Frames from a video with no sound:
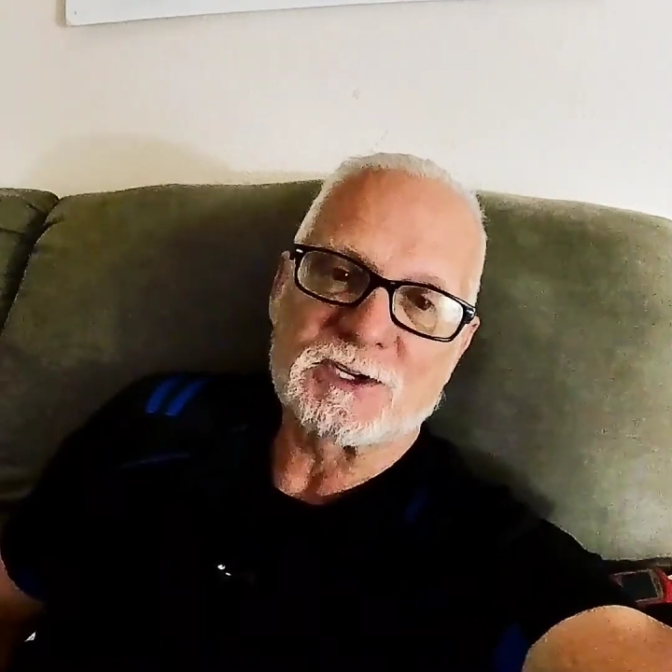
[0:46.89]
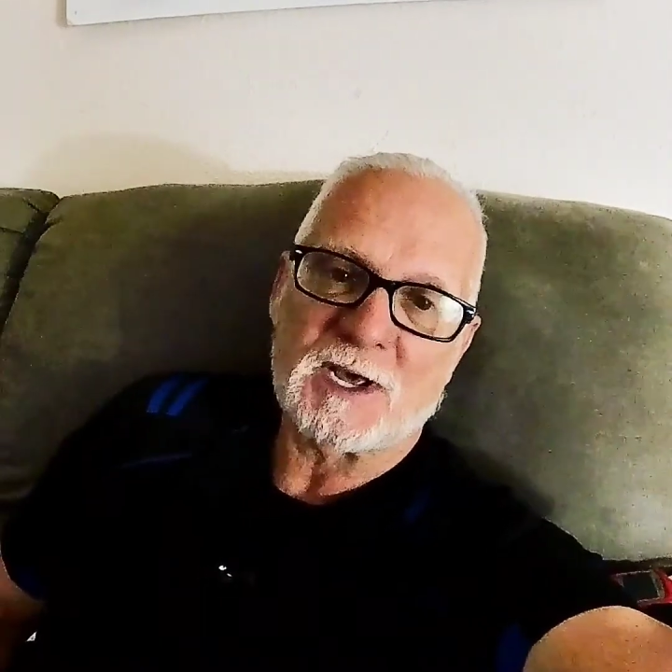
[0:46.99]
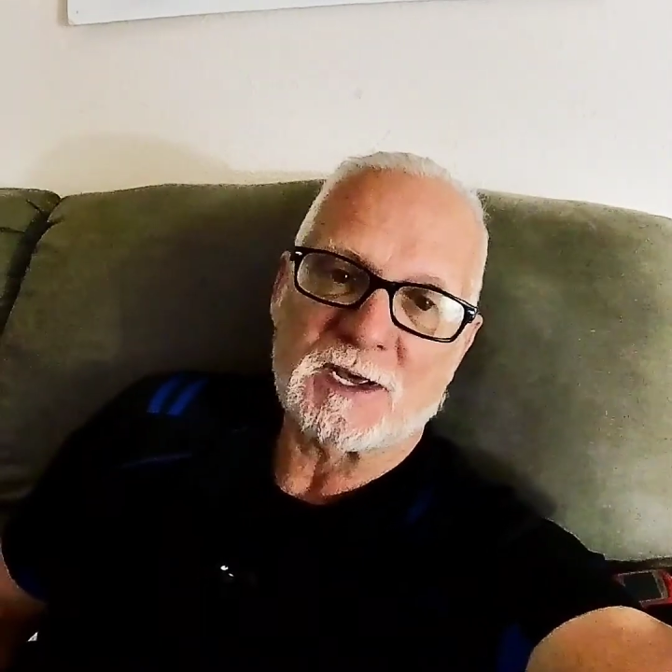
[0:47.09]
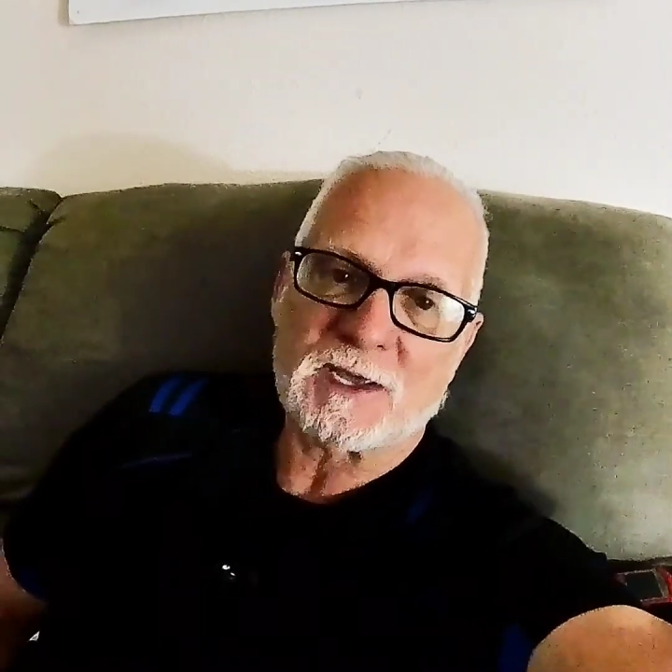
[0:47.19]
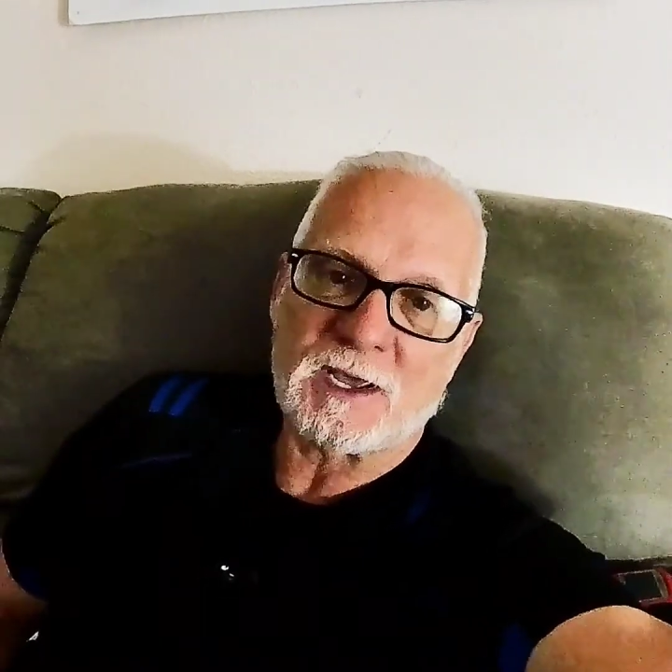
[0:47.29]

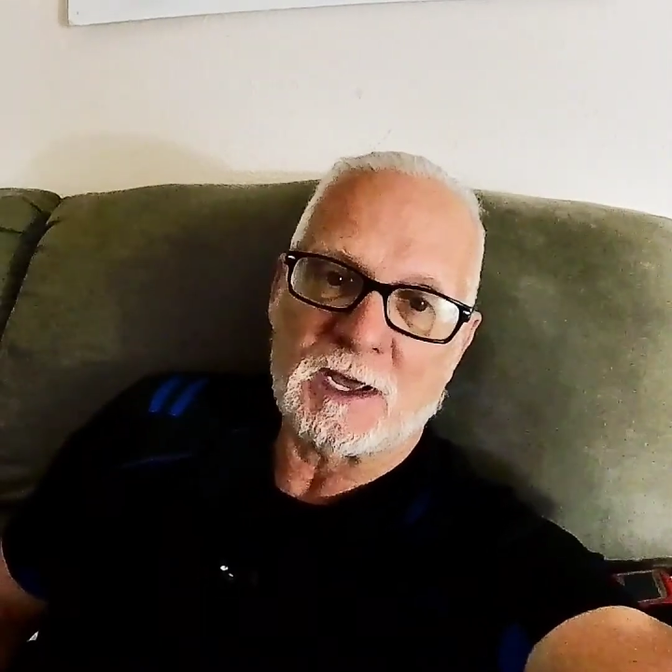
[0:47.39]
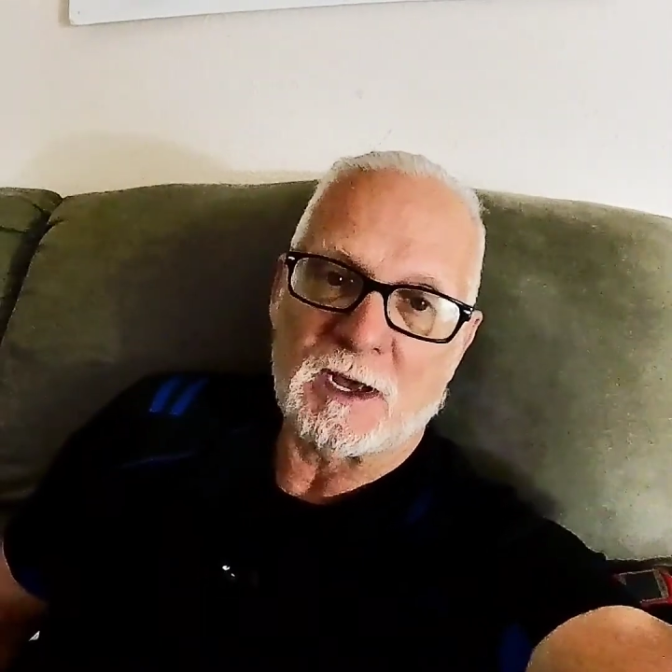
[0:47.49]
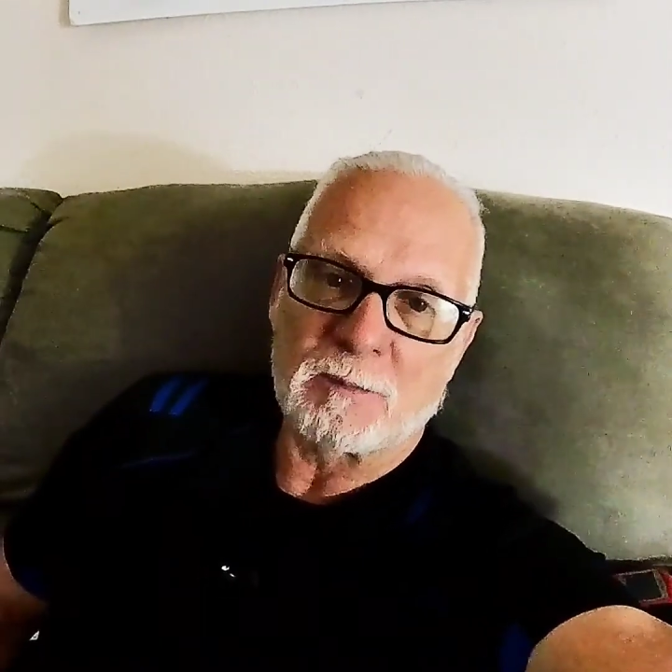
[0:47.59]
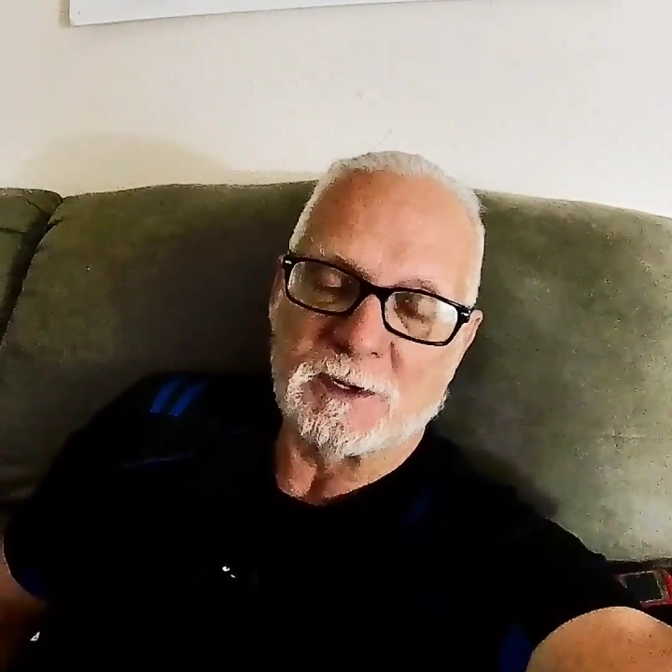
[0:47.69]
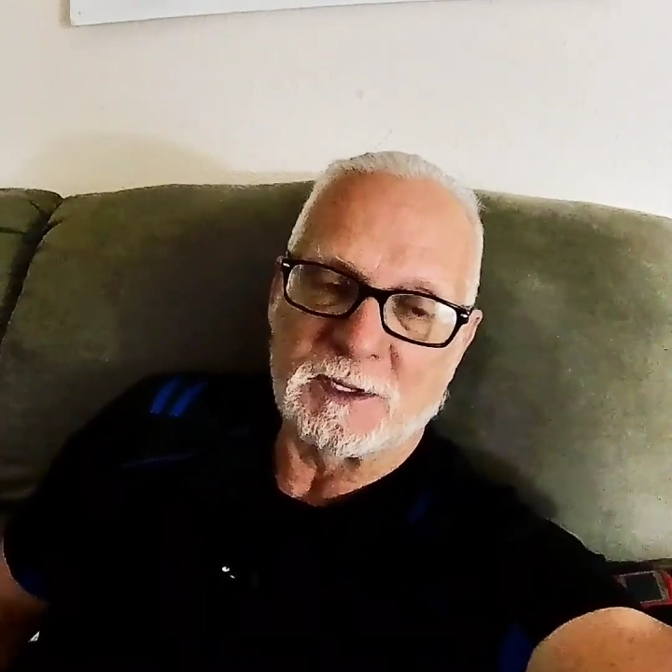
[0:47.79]
tech
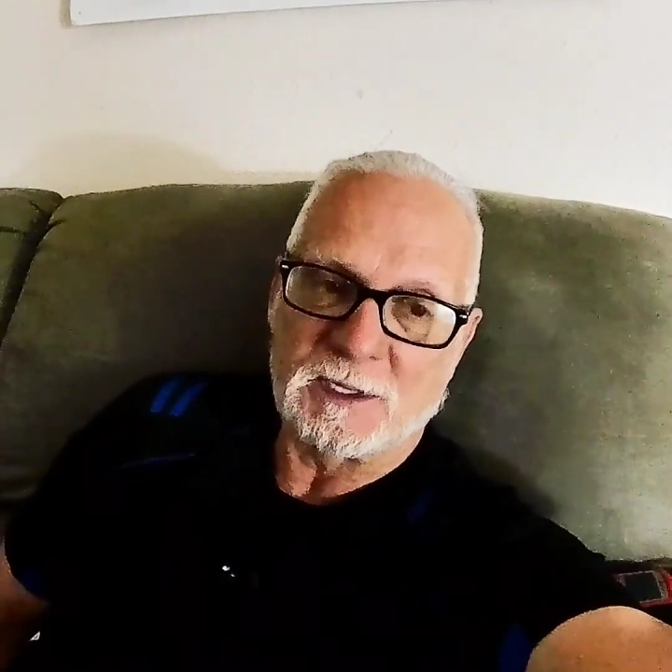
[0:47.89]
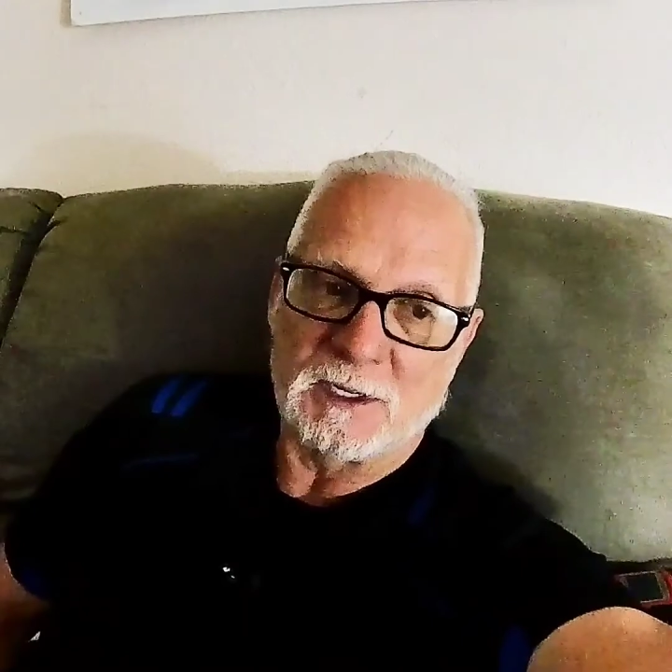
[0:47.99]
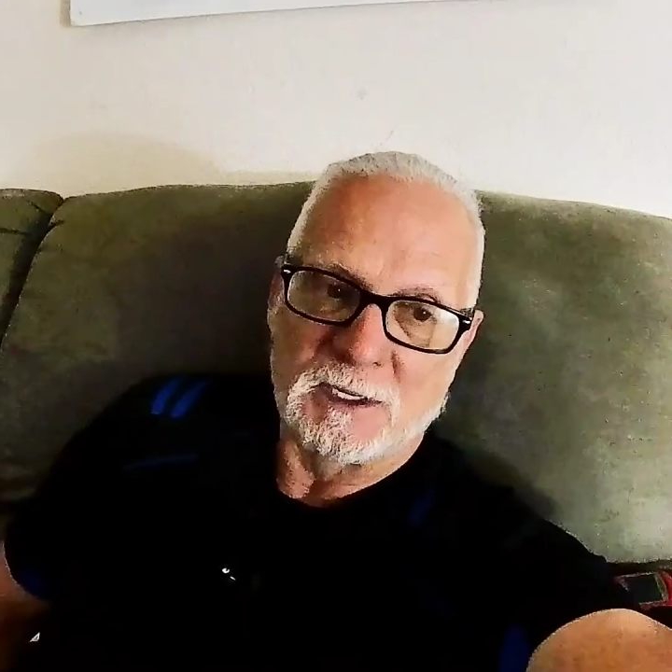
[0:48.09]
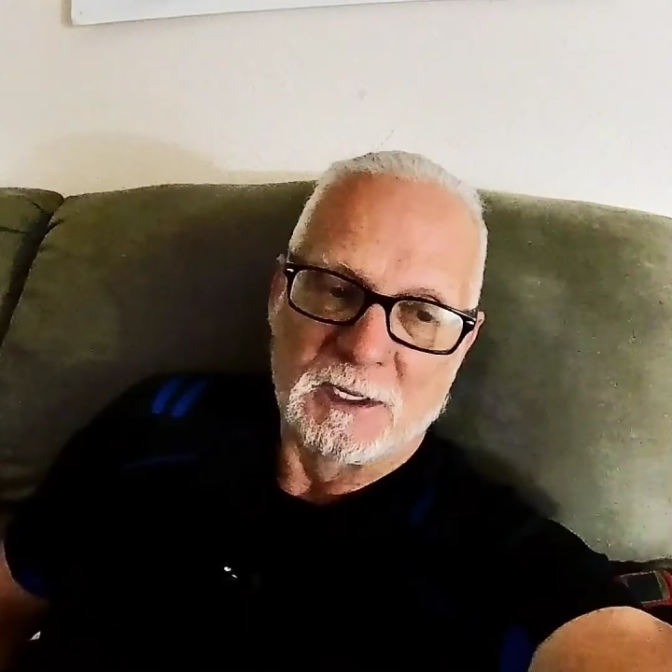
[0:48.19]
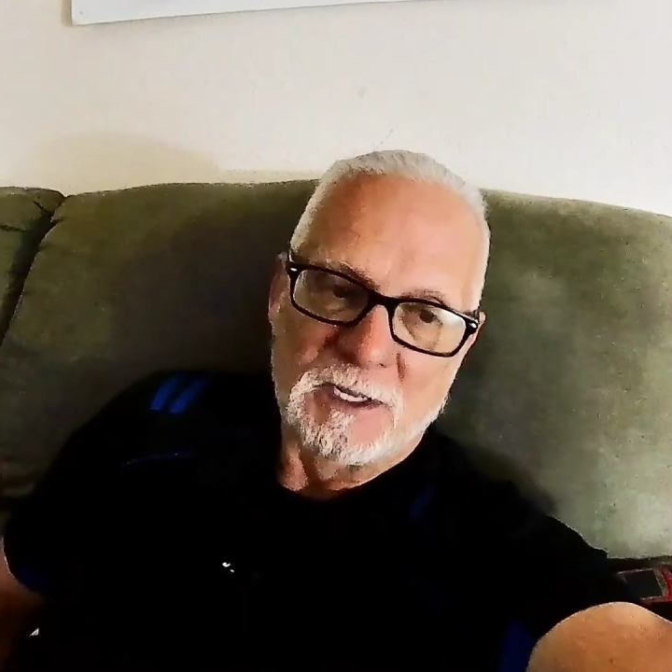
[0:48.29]
cam and the uh,